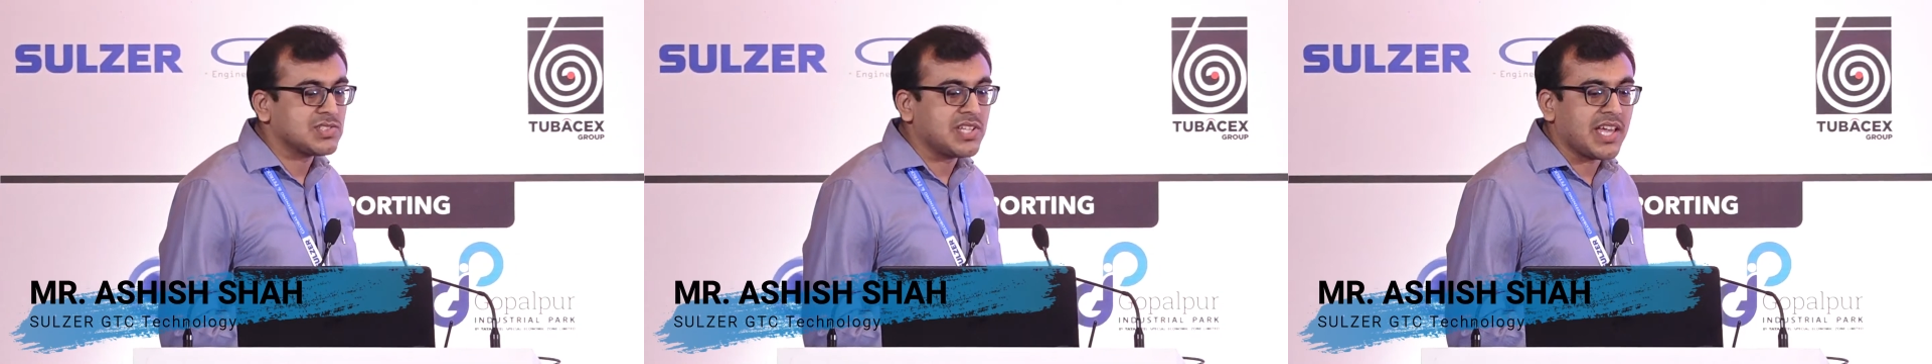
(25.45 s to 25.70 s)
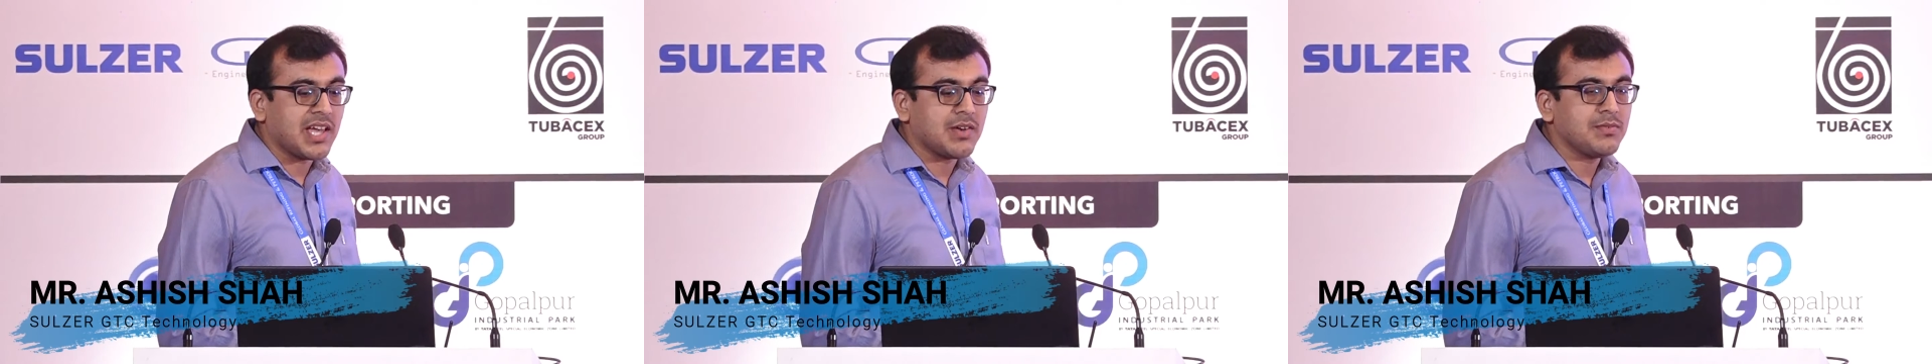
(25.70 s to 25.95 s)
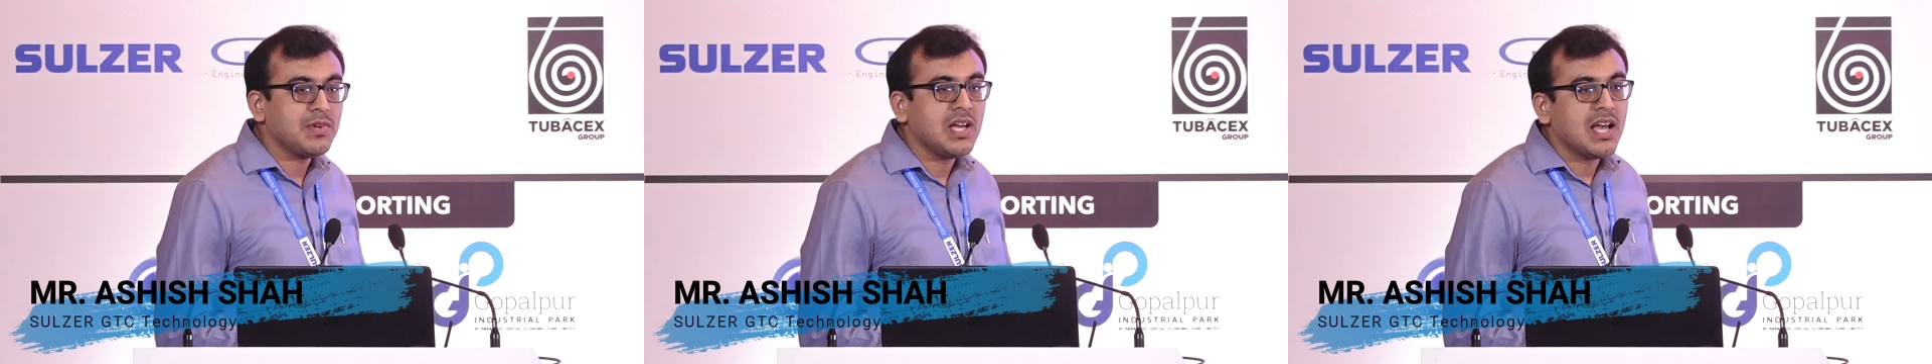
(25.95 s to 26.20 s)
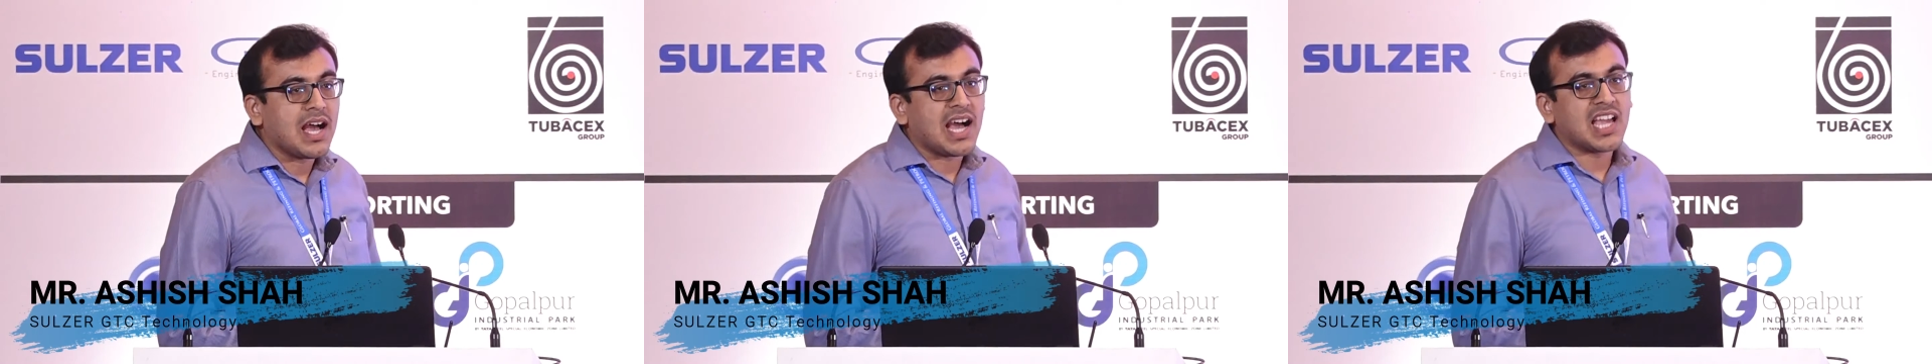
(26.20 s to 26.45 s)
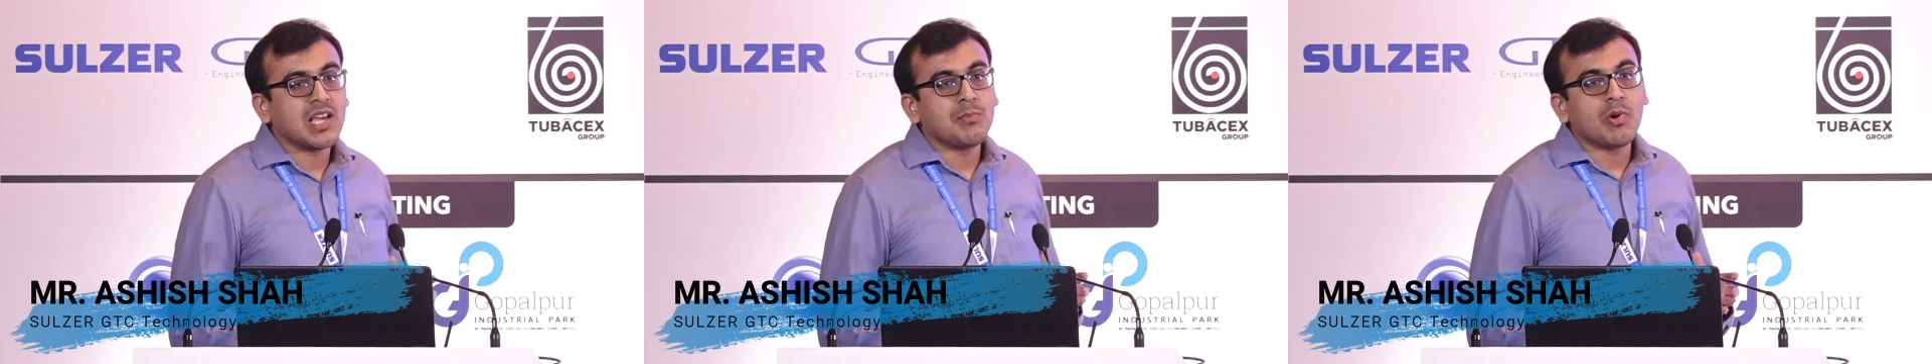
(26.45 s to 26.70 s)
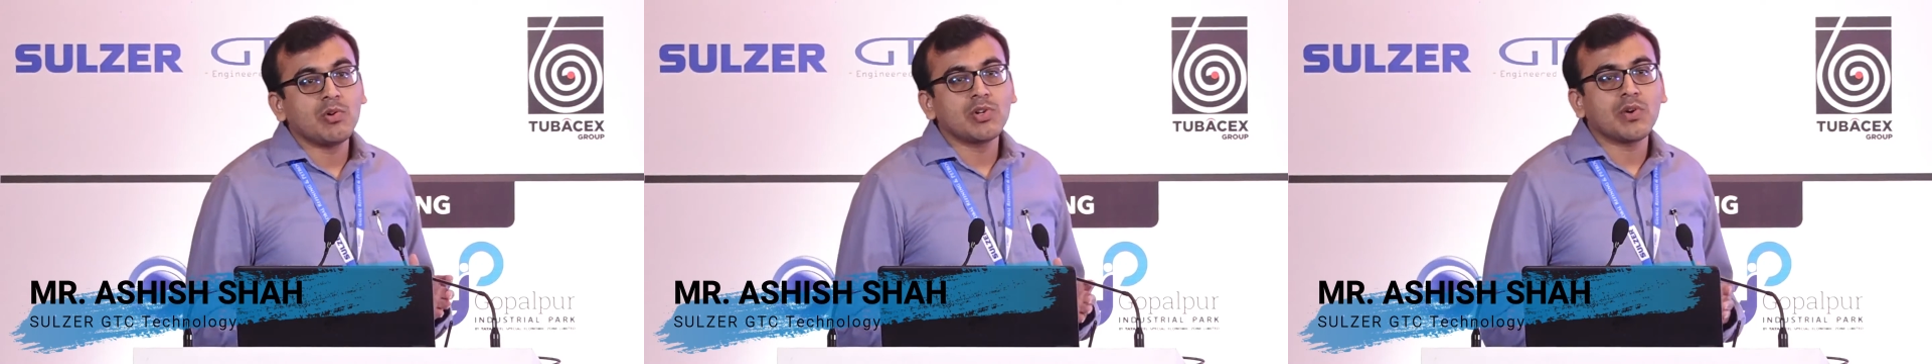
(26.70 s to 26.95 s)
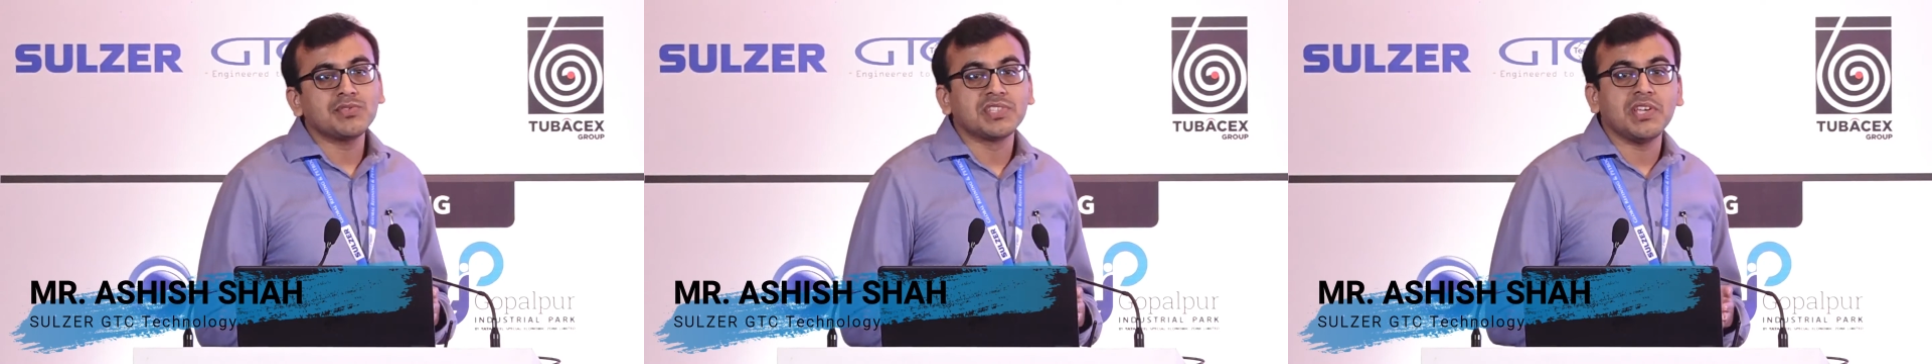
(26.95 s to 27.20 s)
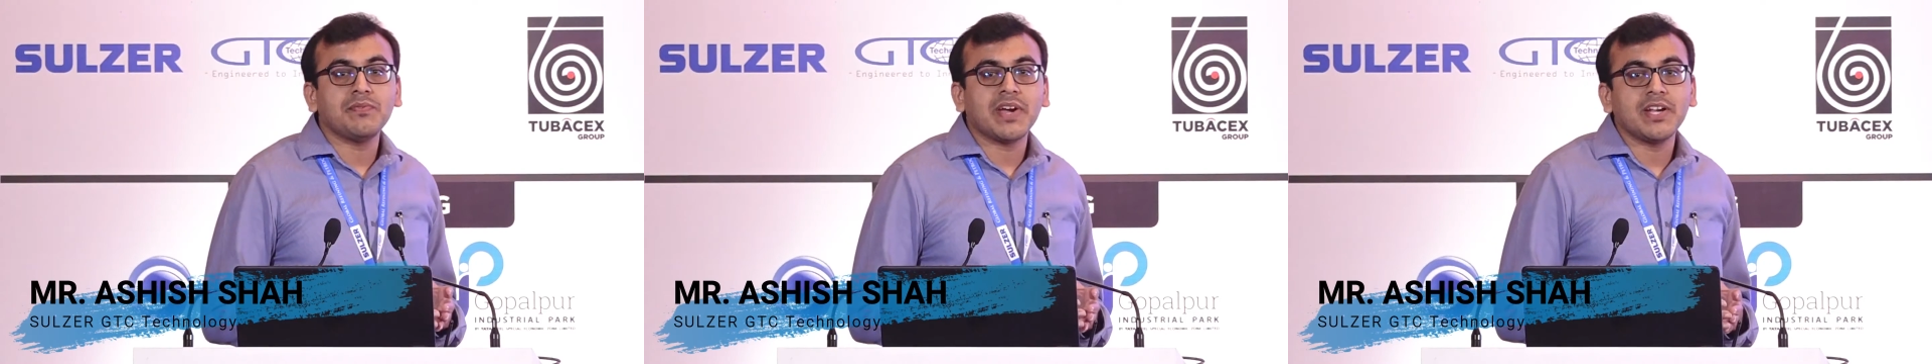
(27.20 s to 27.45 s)
They have high amount of
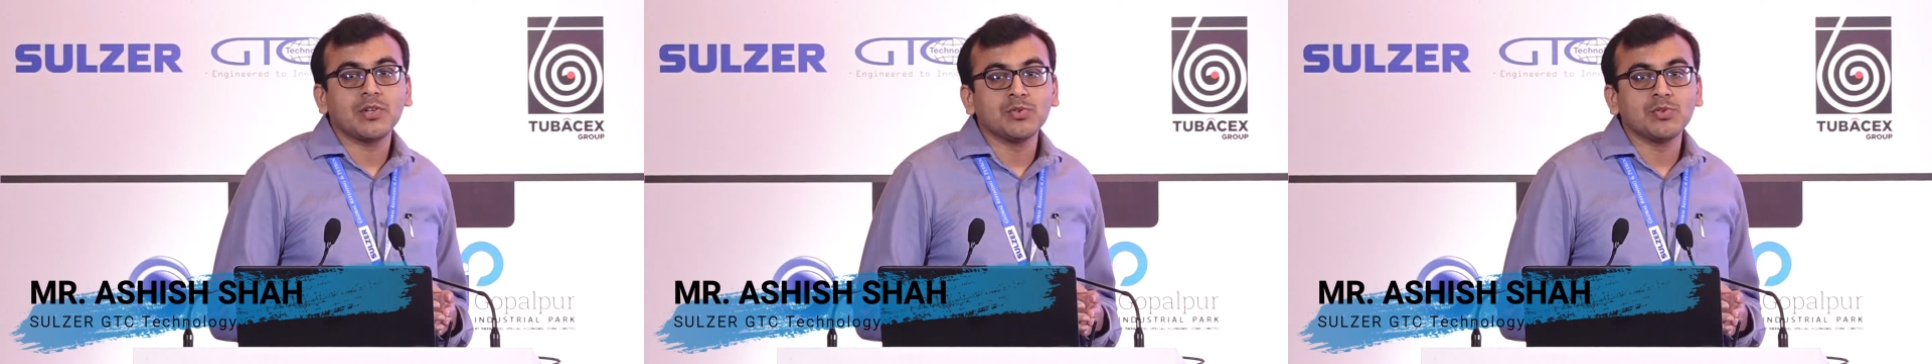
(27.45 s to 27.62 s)
C5 to